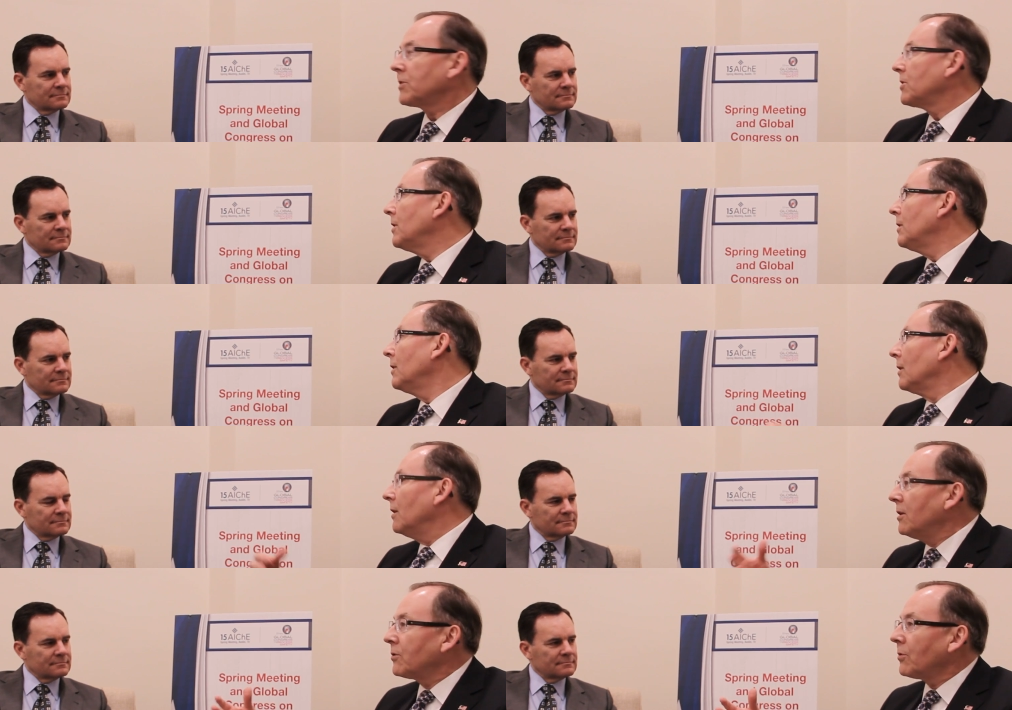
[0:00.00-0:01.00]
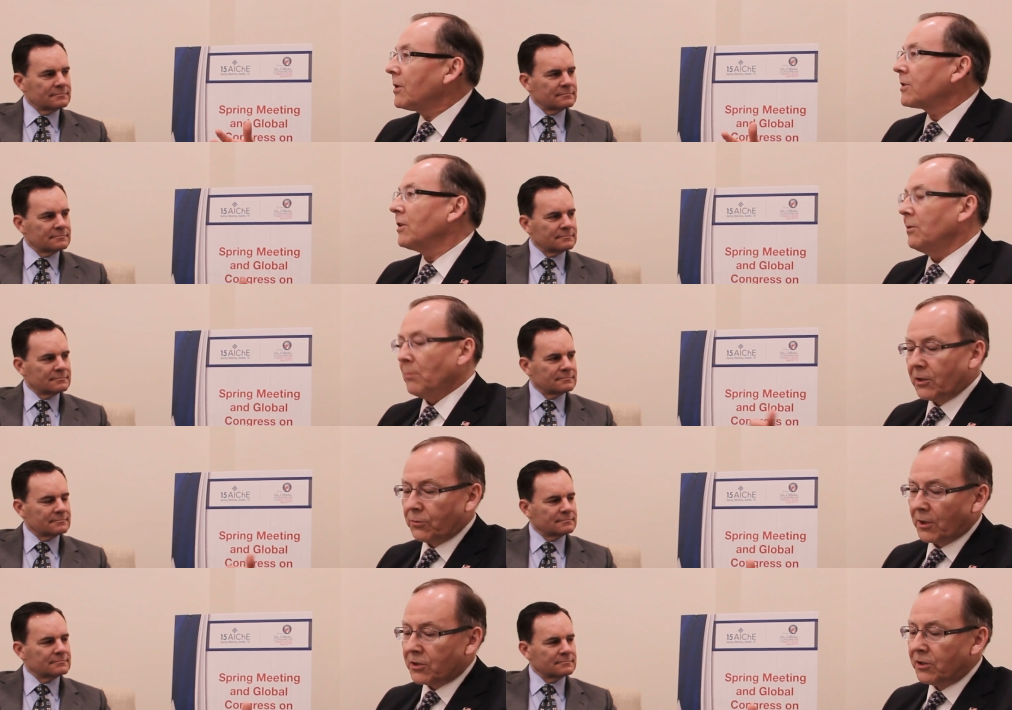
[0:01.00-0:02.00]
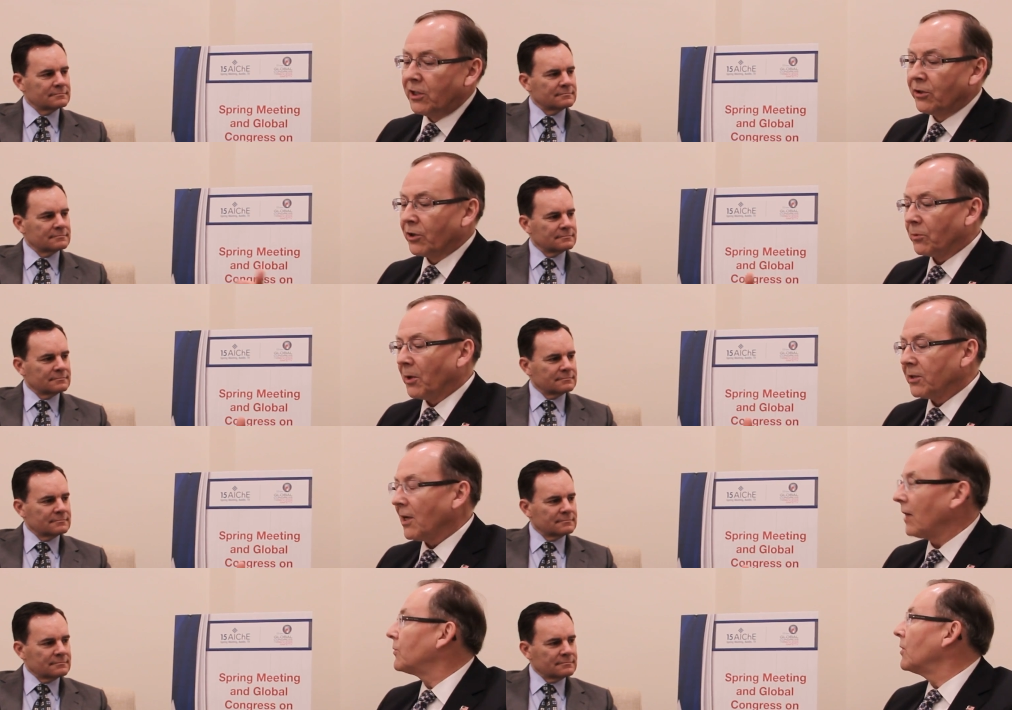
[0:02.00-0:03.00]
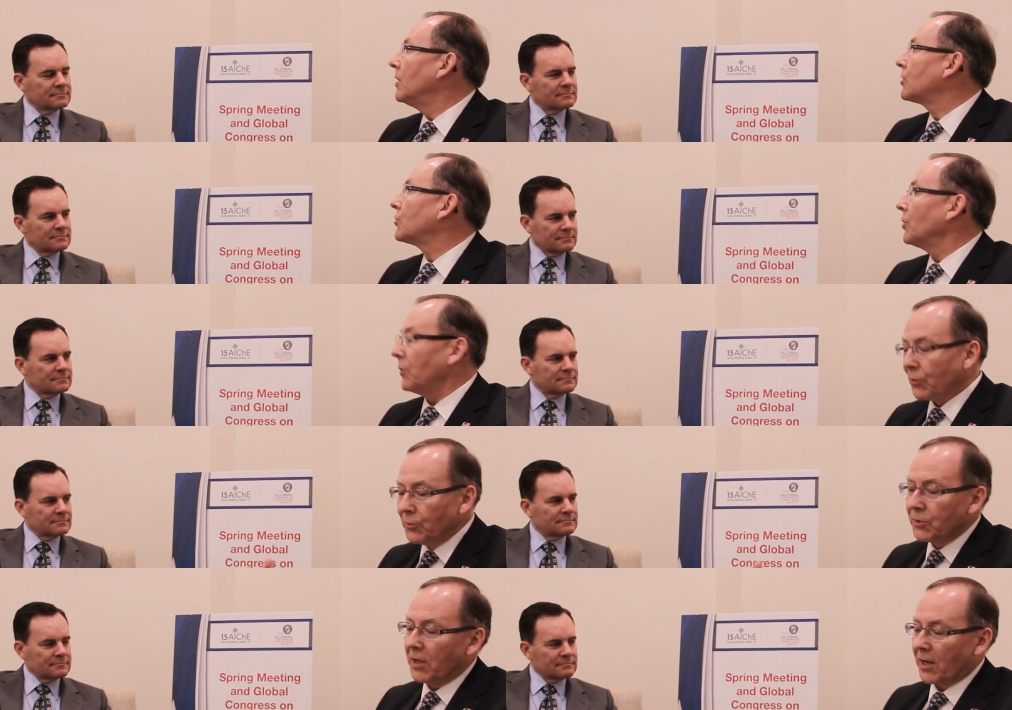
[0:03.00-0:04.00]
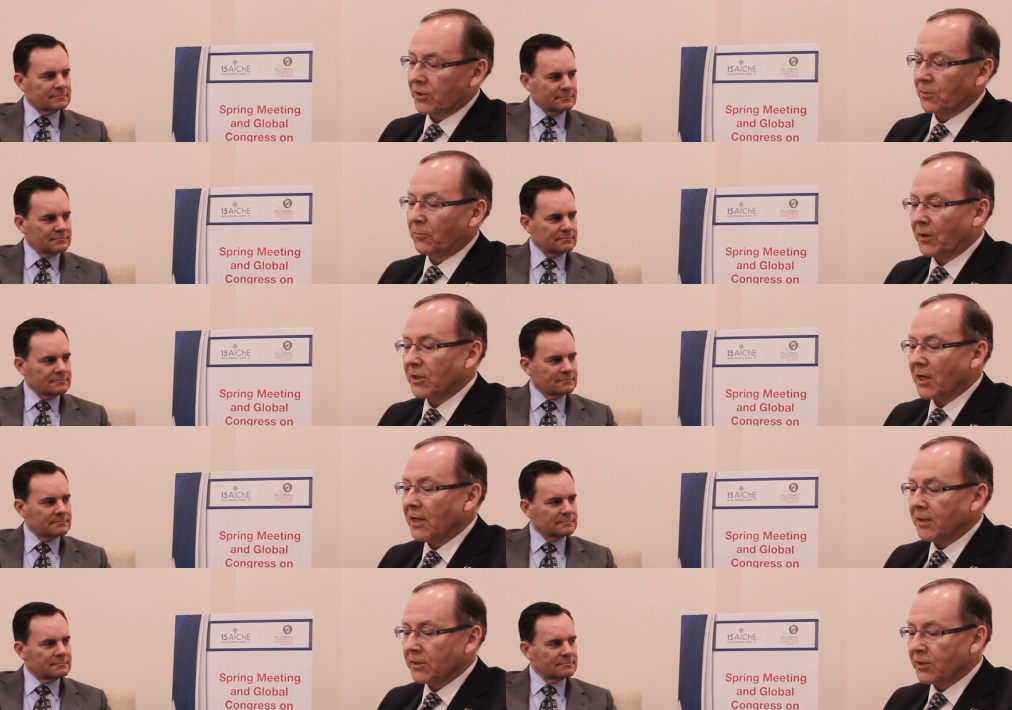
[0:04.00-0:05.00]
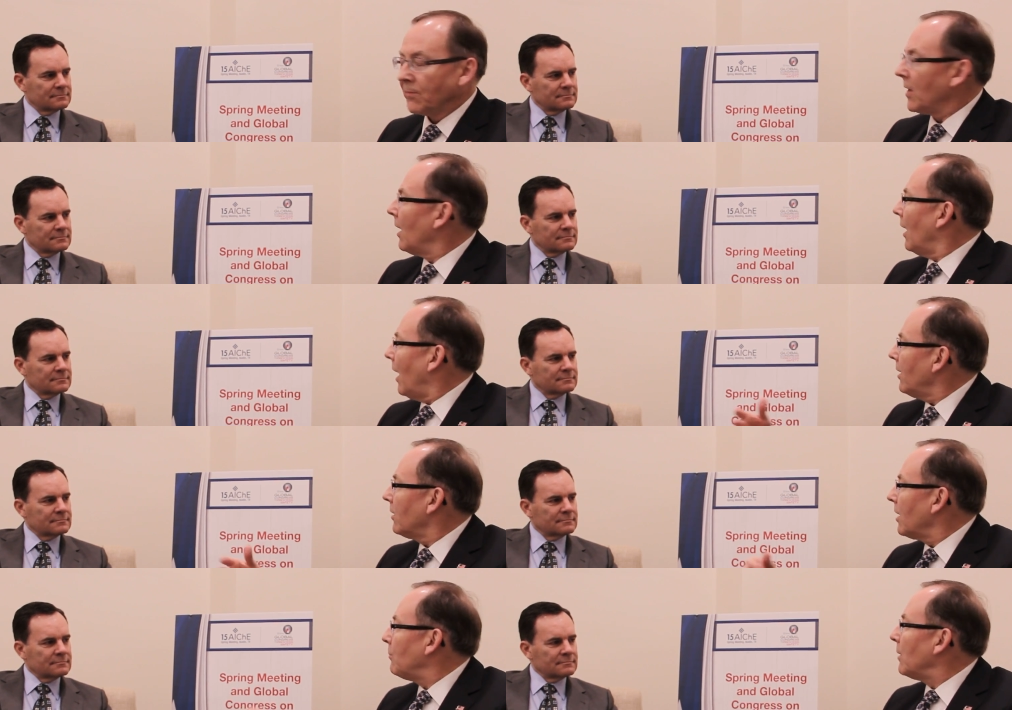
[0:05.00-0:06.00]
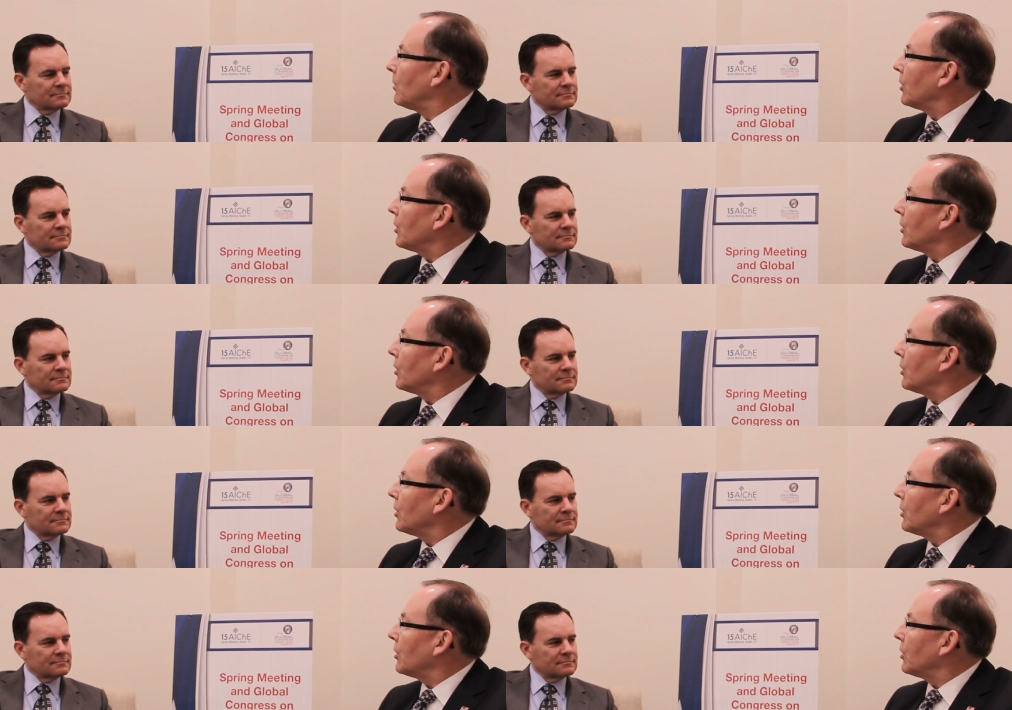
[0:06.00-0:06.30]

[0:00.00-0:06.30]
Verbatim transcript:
Speaker 1: to see interest and metrics deteriorate after the initial enthusiasm phase ends. How do you keep people